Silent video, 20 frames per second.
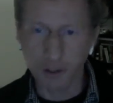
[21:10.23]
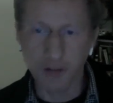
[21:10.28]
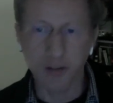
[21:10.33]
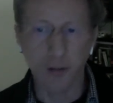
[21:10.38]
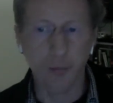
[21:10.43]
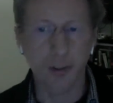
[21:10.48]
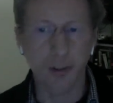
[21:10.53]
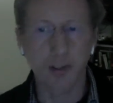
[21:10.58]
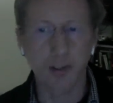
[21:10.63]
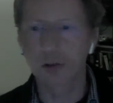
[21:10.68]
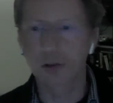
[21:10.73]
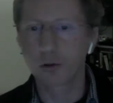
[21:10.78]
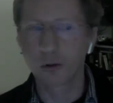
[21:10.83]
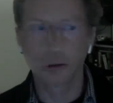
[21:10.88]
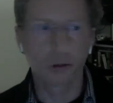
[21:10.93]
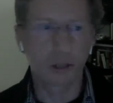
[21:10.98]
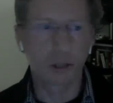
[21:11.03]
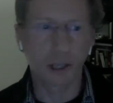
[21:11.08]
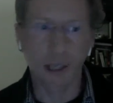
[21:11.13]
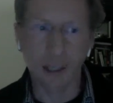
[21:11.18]
Somebody
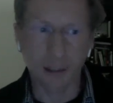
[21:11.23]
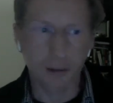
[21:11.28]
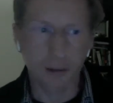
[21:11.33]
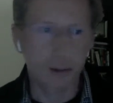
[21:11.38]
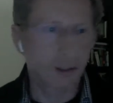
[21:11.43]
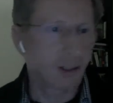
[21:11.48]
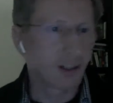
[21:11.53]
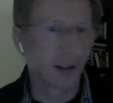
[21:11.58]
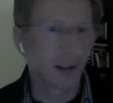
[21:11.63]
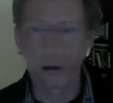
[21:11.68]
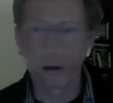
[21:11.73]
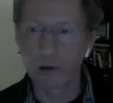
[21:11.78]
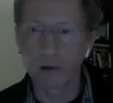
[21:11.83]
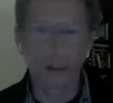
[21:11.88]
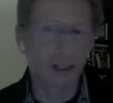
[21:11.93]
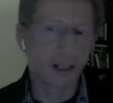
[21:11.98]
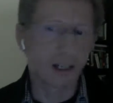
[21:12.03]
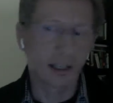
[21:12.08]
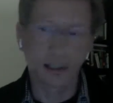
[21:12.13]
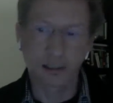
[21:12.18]
could add all
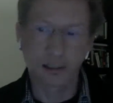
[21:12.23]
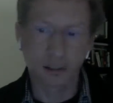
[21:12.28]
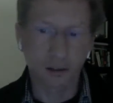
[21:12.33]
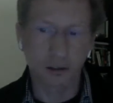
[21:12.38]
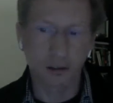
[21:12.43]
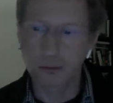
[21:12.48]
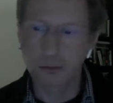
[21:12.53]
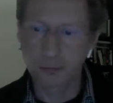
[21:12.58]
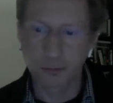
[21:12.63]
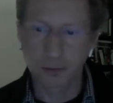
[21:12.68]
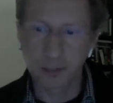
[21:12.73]
kind of